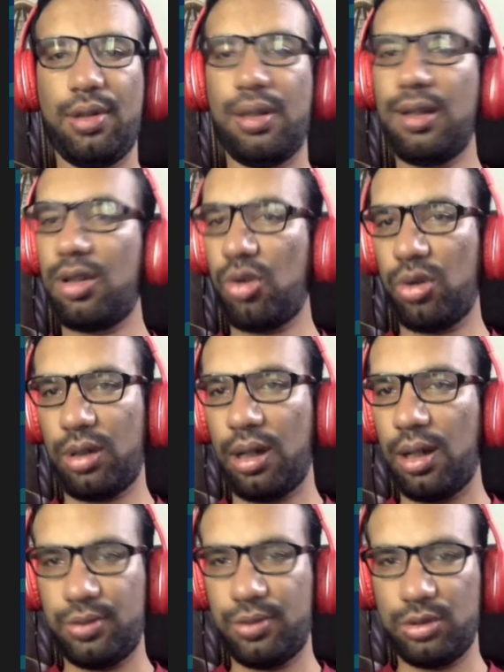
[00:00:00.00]
these sort
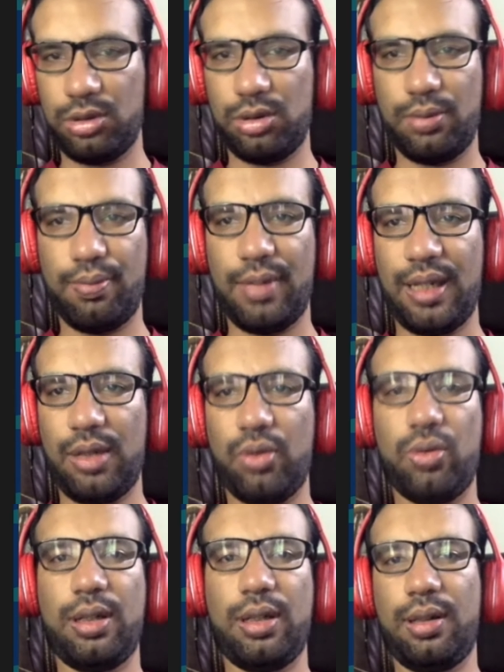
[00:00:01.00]
of
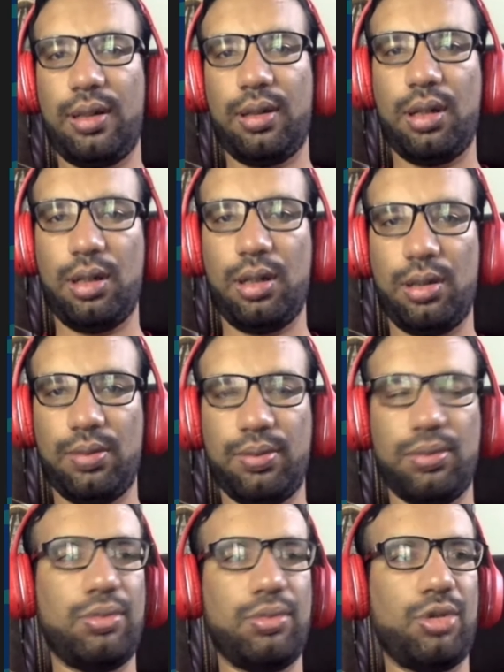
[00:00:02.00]
manual and
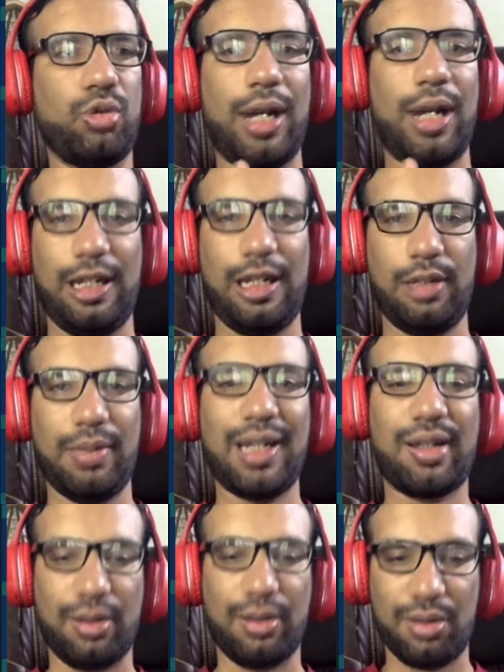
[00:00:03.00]
UI
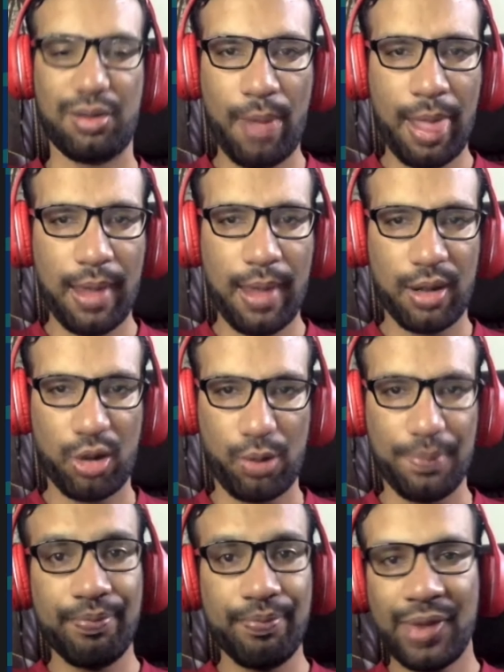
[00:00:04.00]
animations.
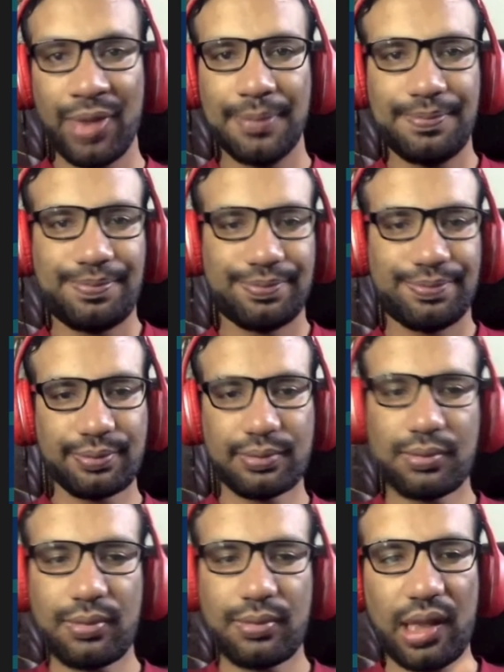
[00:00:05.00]
So
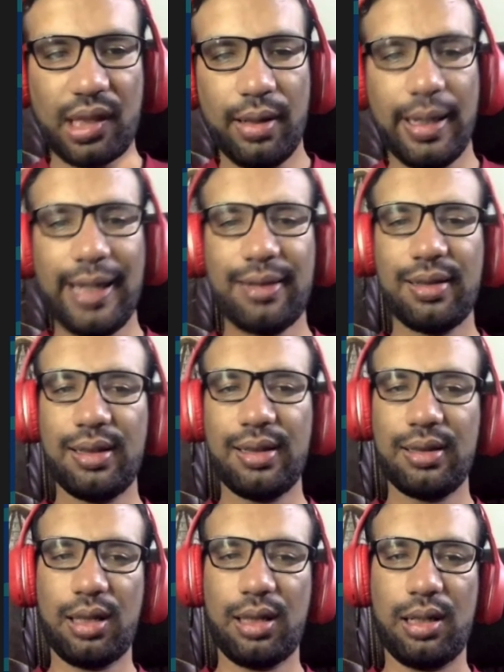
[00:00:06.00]
next
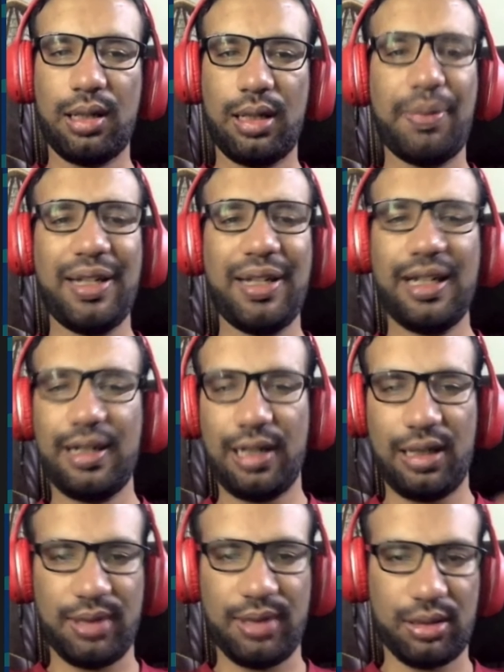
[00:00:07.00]
is repeated
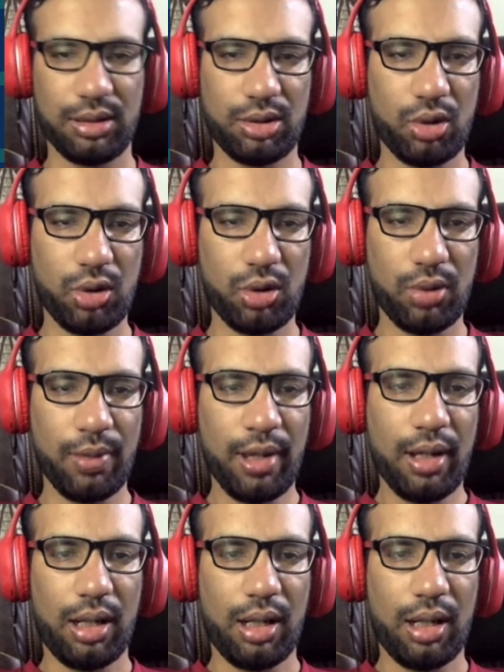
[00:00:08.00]
animation. So